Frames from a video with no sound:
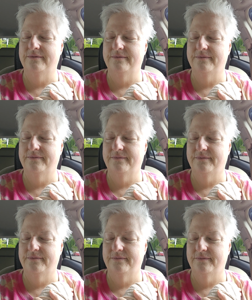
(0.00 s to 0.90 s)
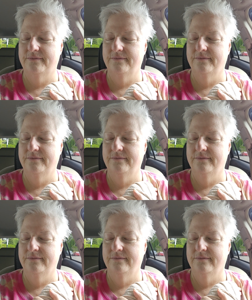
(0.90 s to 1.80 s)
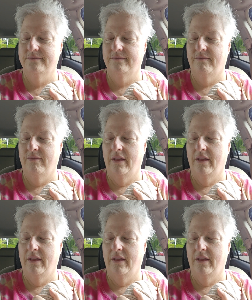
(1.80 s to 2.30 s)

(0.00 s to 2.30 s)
(no one is talking)